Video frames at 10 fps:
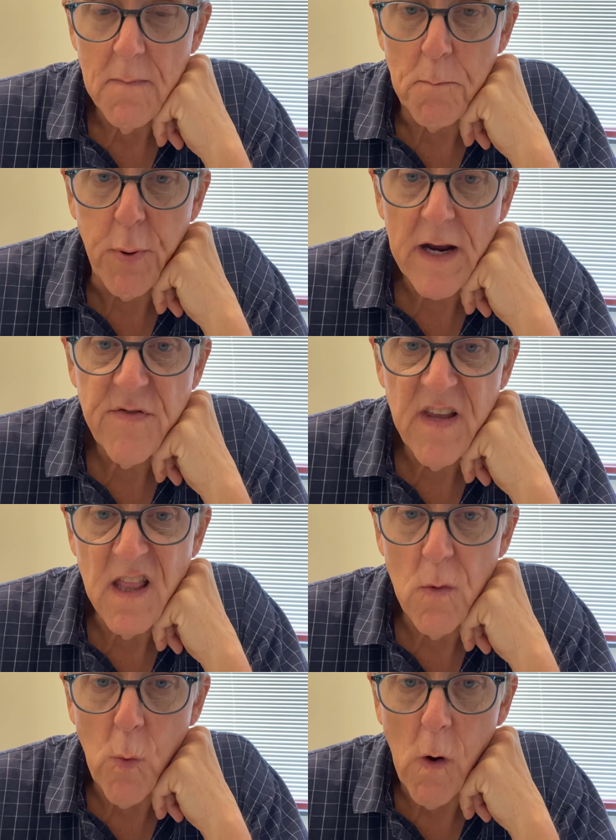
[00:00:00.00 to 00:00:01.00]
bricks
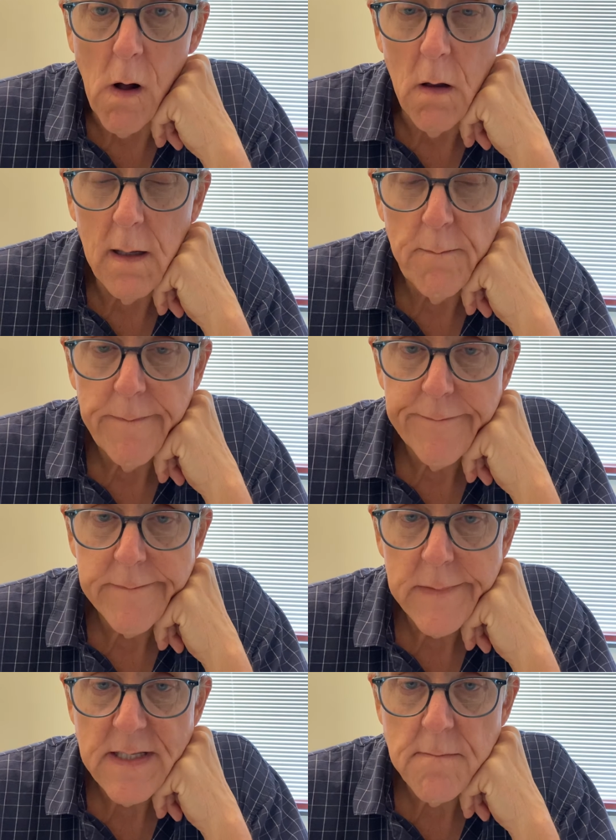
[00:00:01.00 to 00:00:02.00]
in the wall.
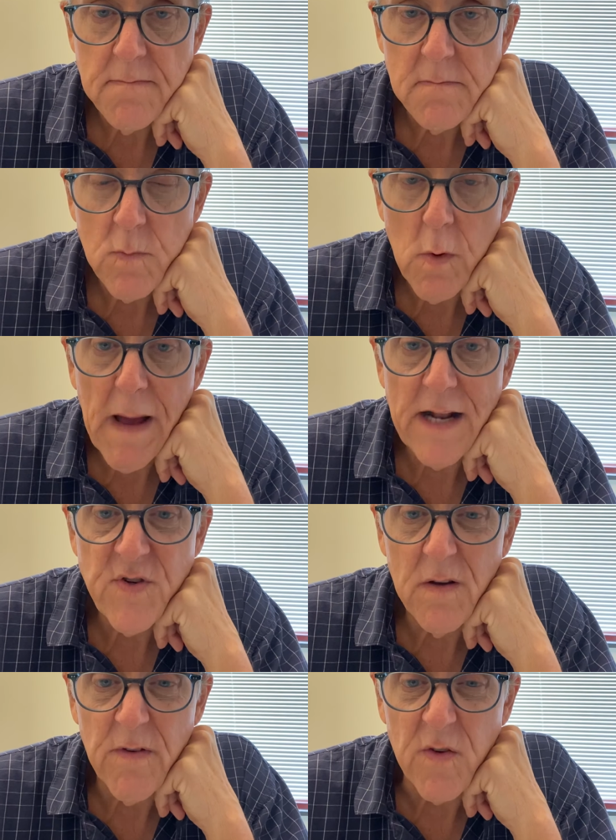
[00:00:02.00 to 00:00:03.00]

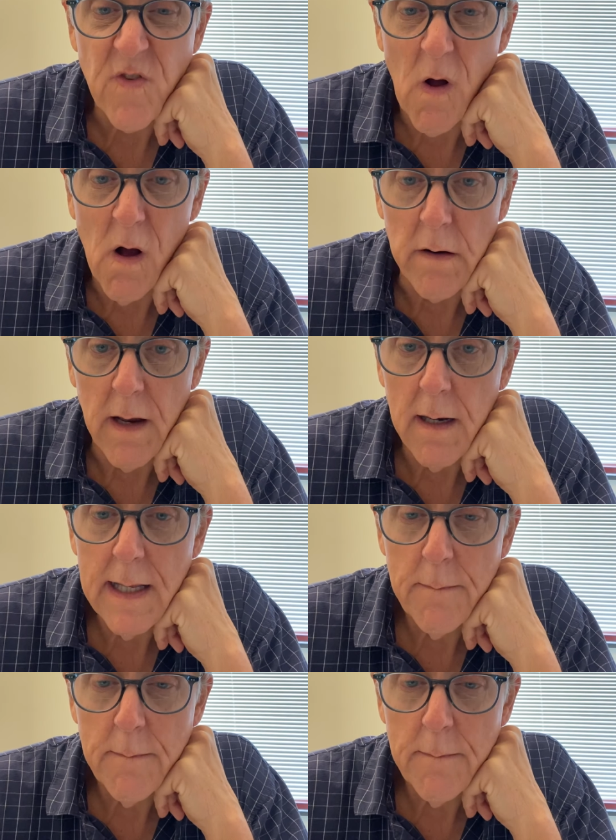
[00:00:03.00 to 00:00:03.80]
Reminds you of a song, doesn't